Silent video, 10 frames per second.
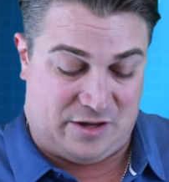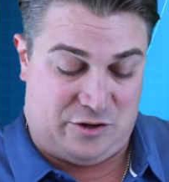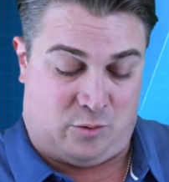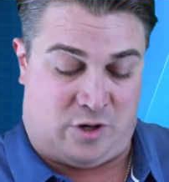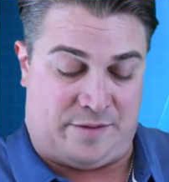
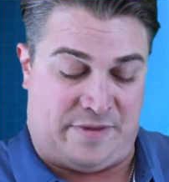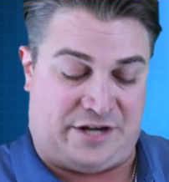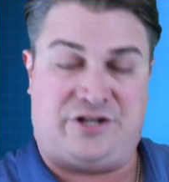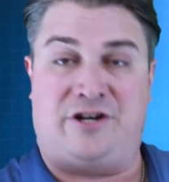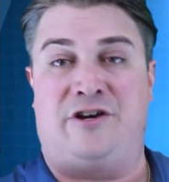You'll want to
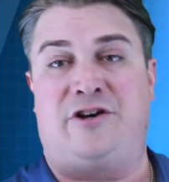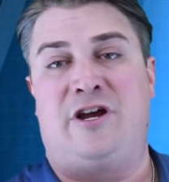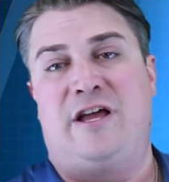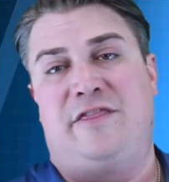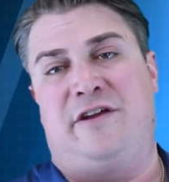make
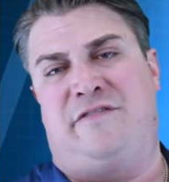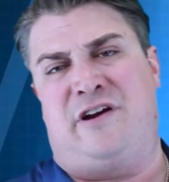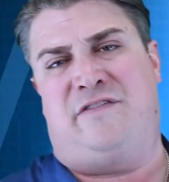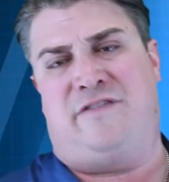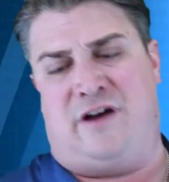sure they're
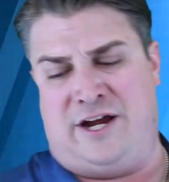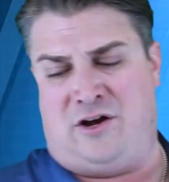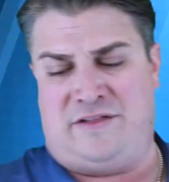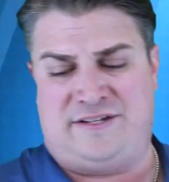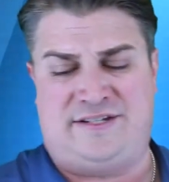verifying
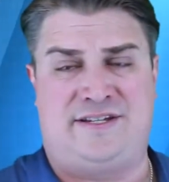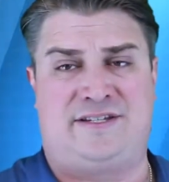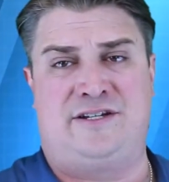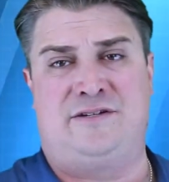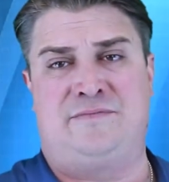all the
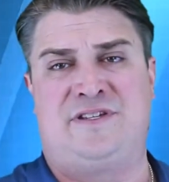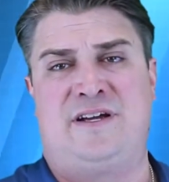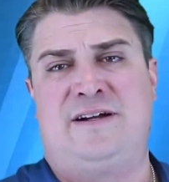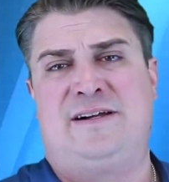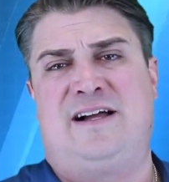systems,
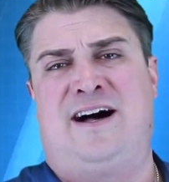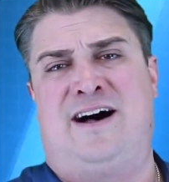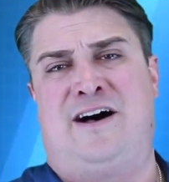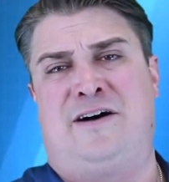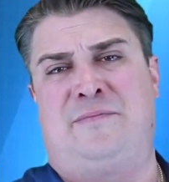
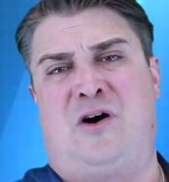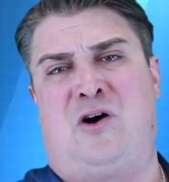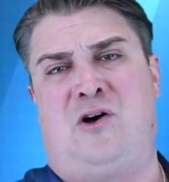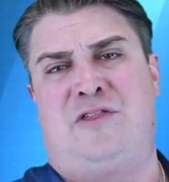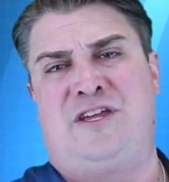
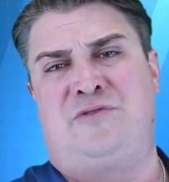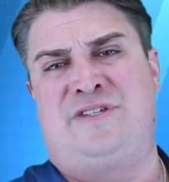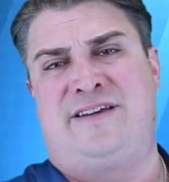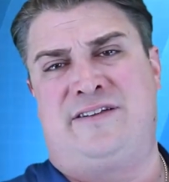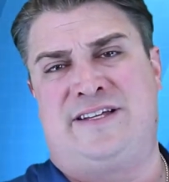all the
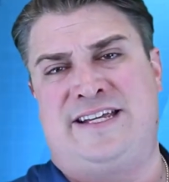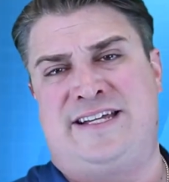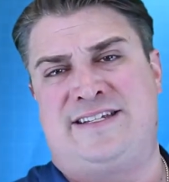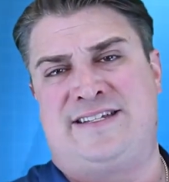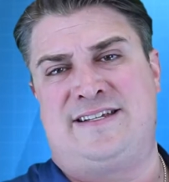
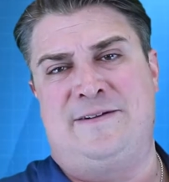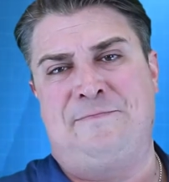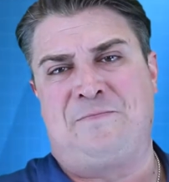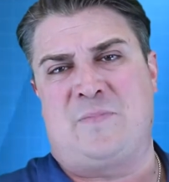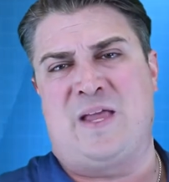utilities,
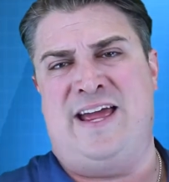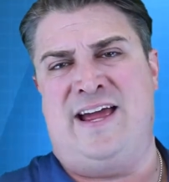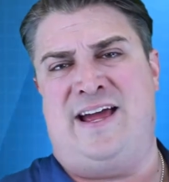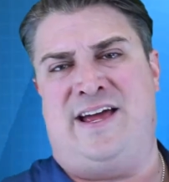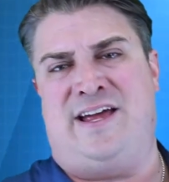
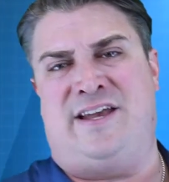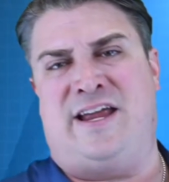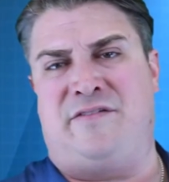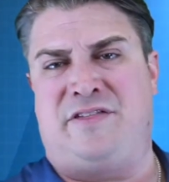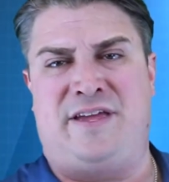and
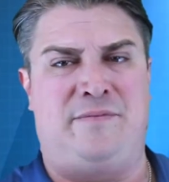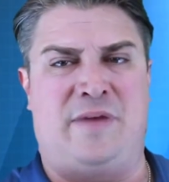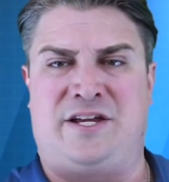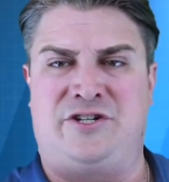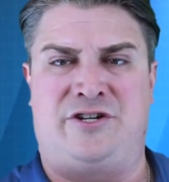everything,
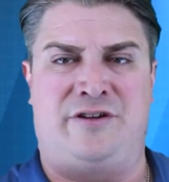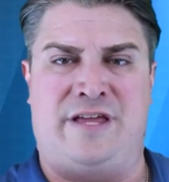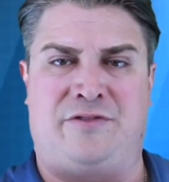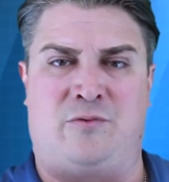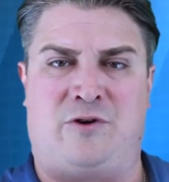making sure
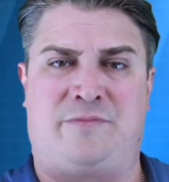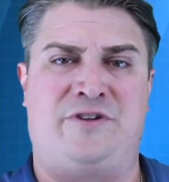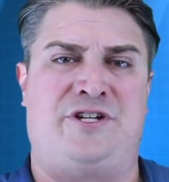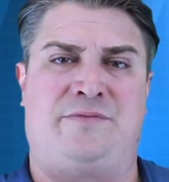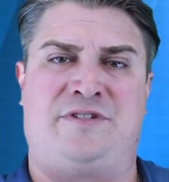that the
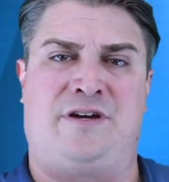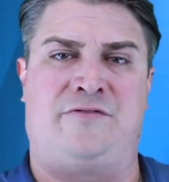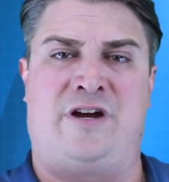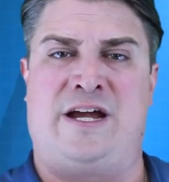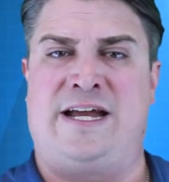workmanship's
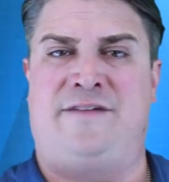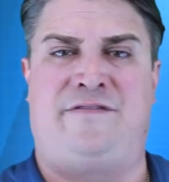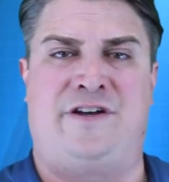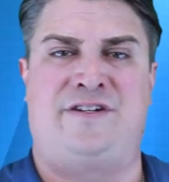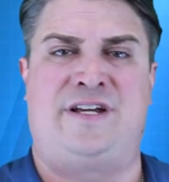done right,
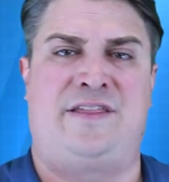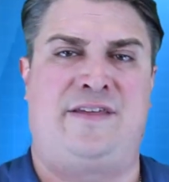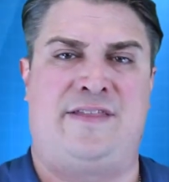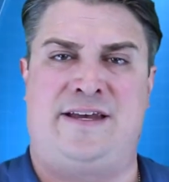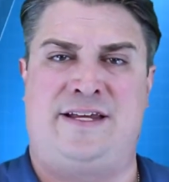if there's
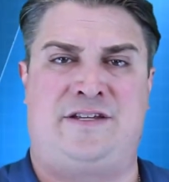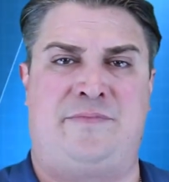anything that needs to